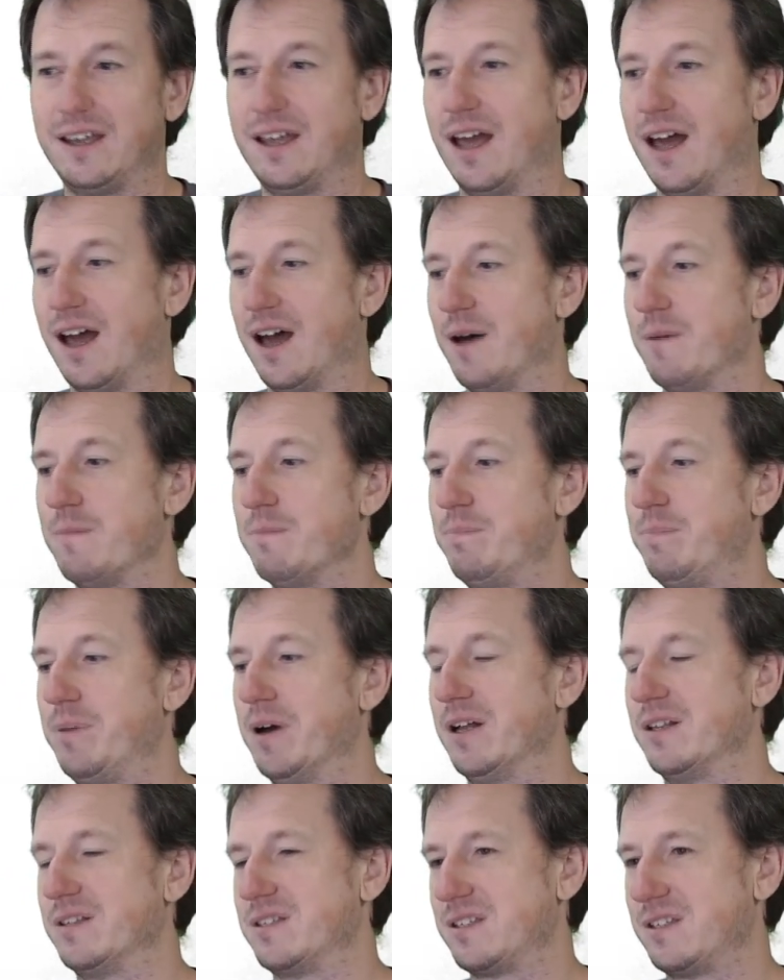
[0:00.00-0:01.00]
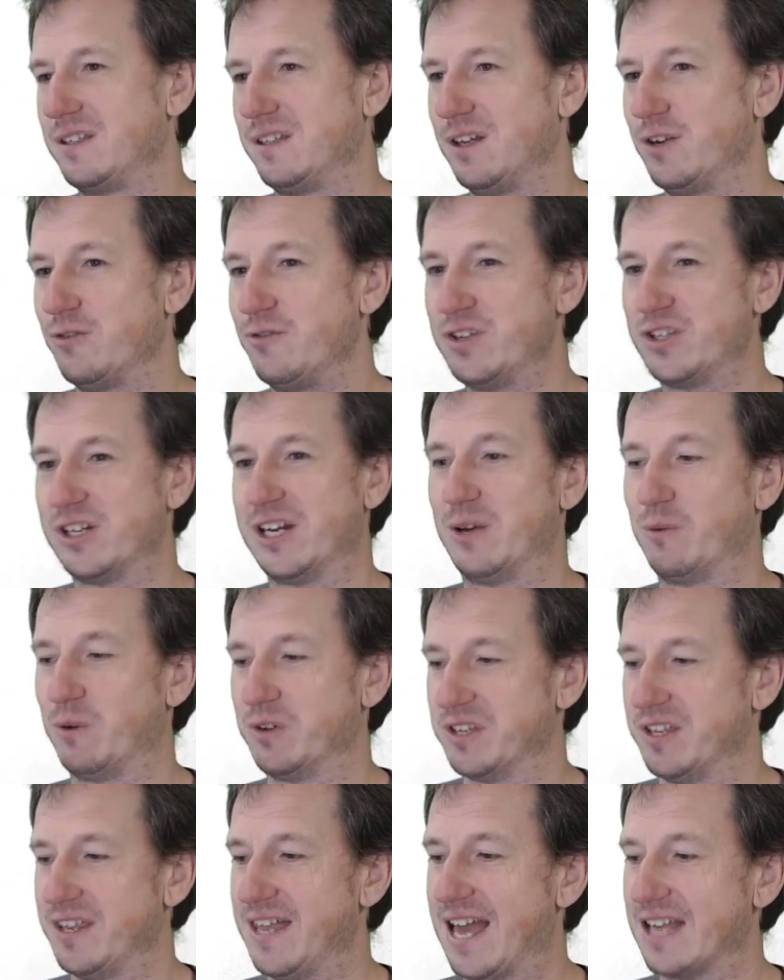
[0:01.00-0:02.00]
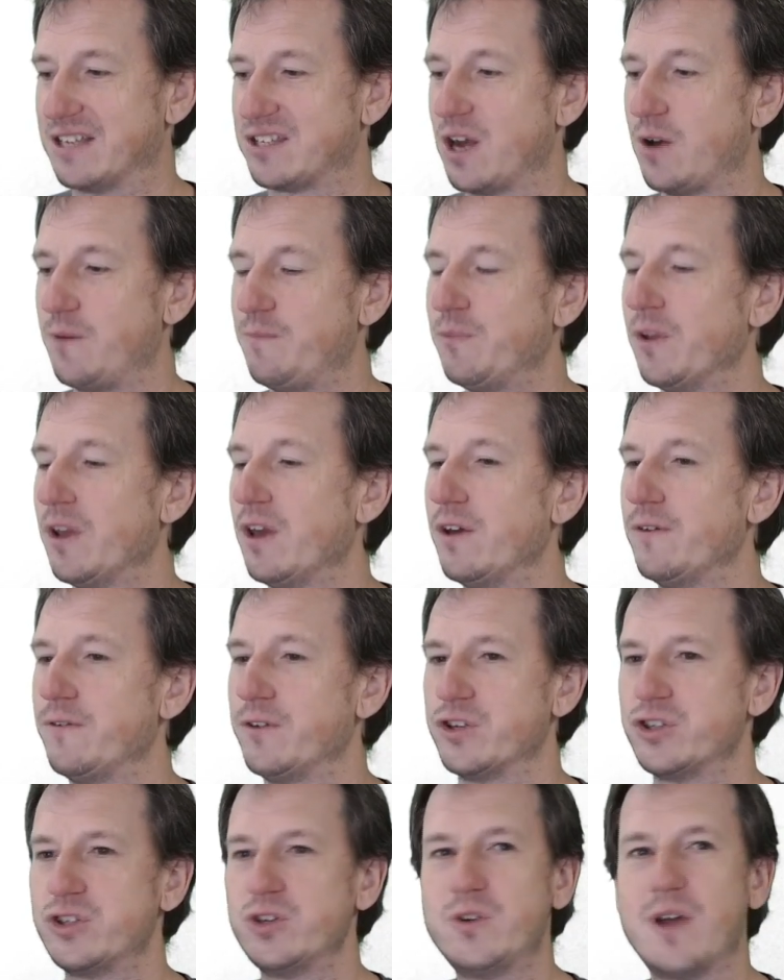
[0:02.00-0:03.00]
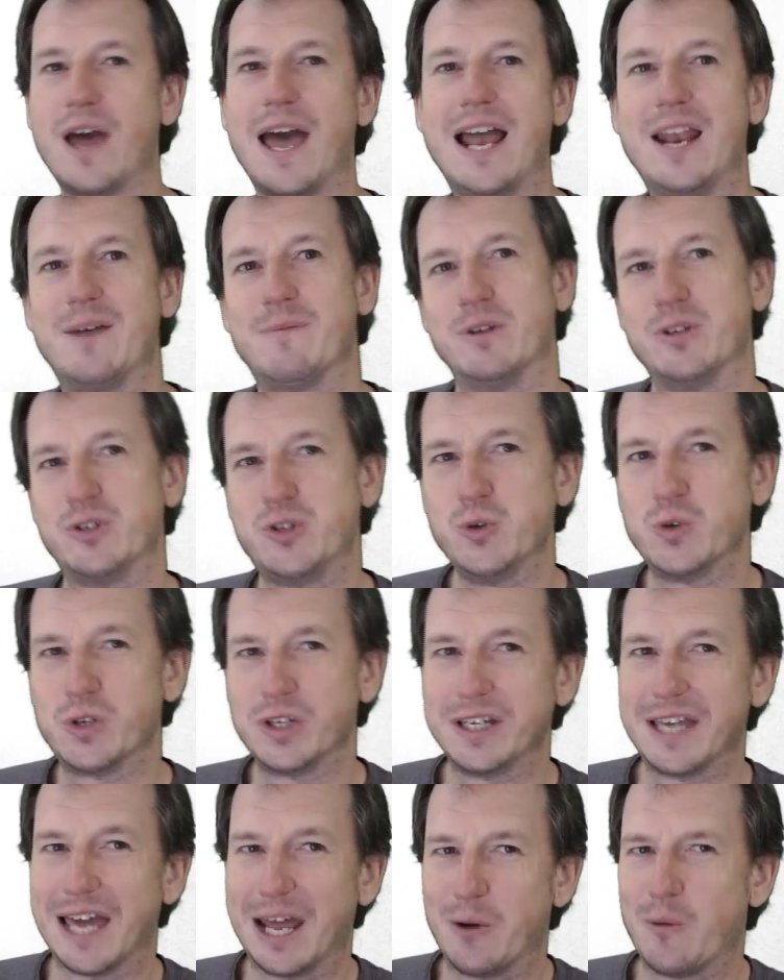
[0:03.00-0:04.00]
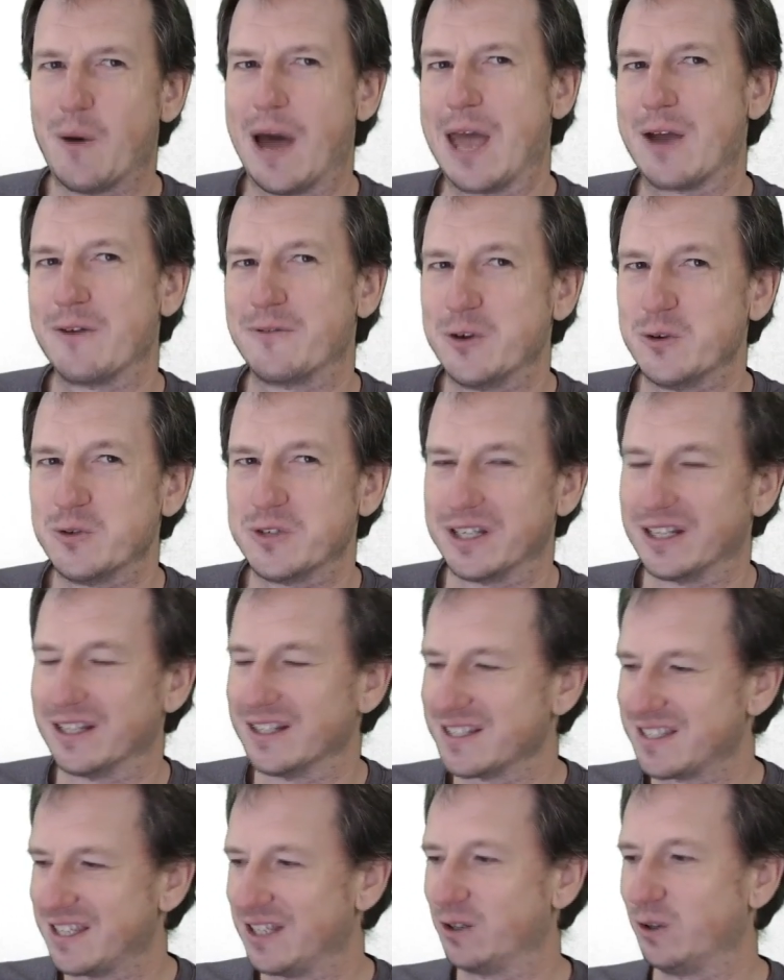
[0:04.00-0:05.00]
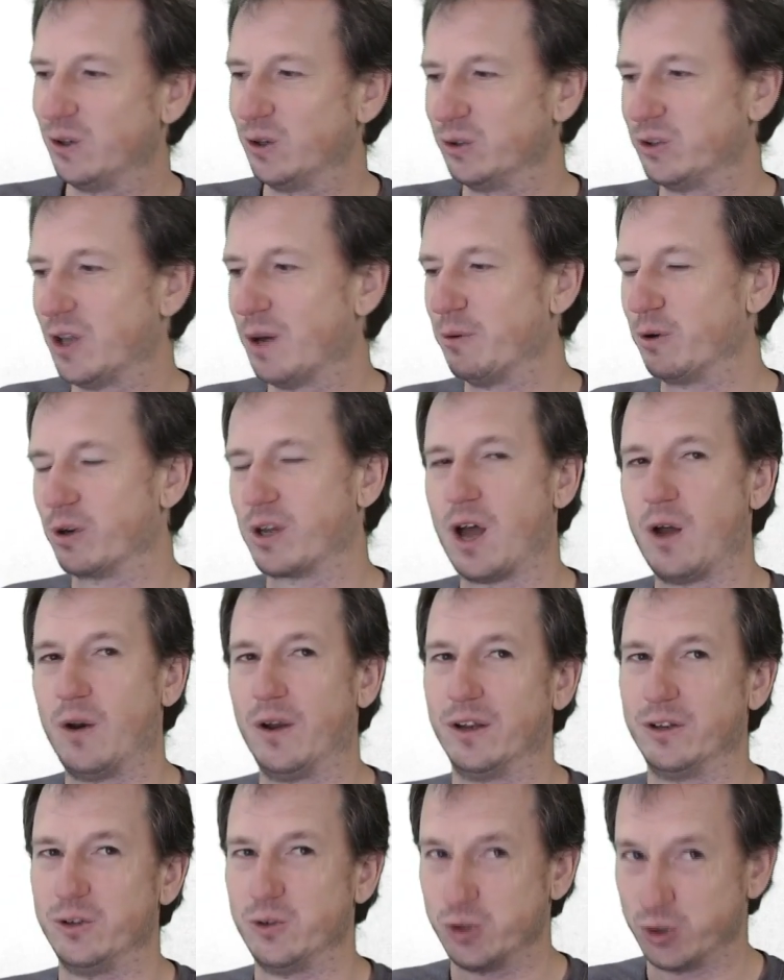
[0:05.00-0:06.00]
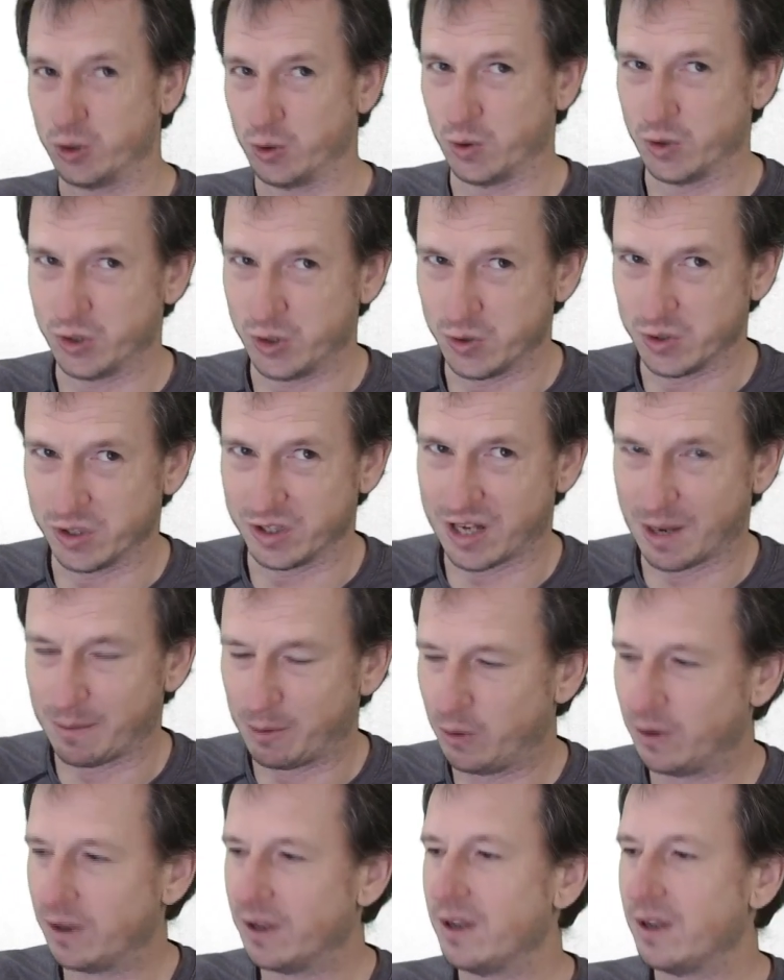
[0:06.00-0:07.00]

Um, but originally it wasn't there. So for pseudo elements, you can get away of using a single or double colon. You should always use a double.